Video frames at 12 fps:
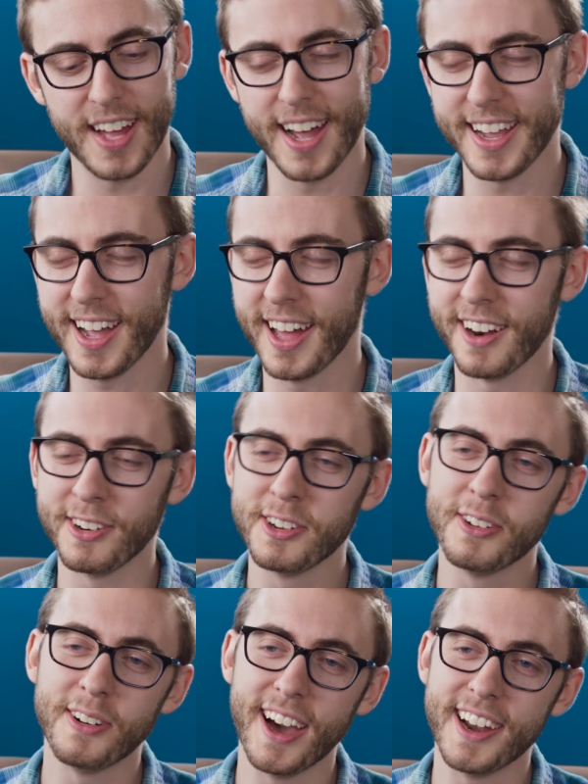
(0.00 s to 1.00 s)
I don't
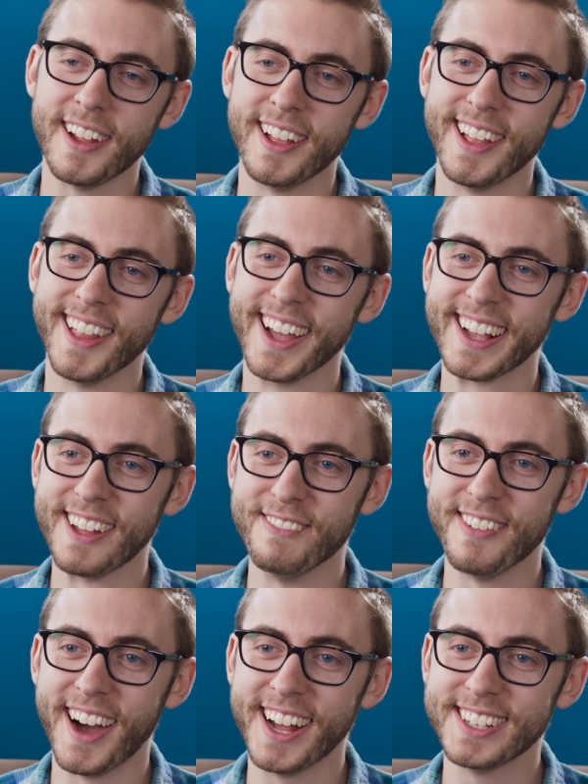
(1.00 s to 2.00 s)
know how to, like,
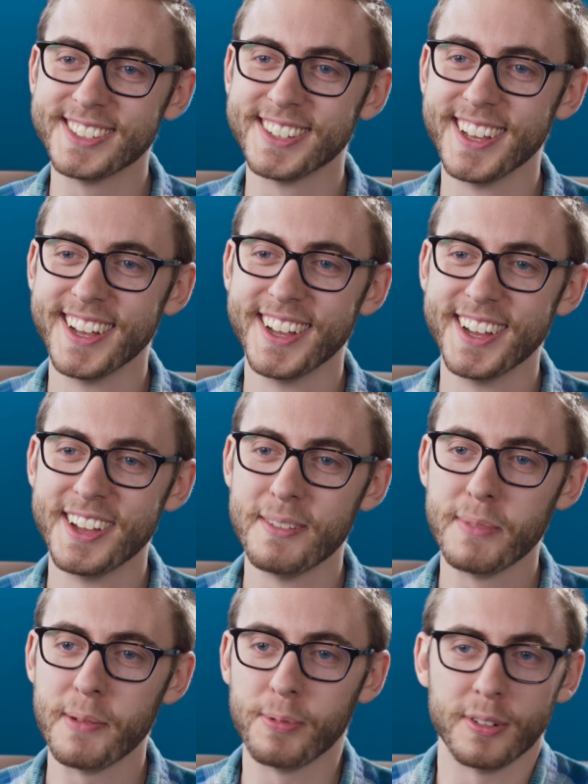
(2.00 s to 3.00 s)
advise
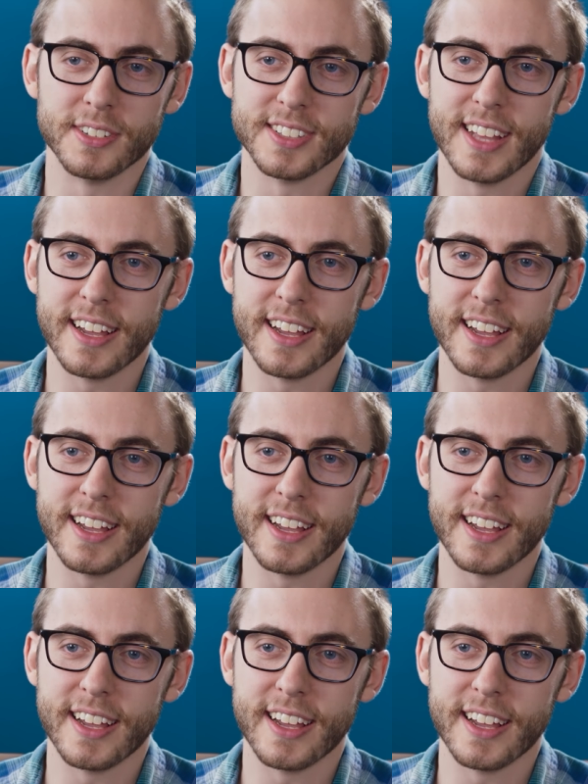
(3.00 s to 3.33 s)
people. It's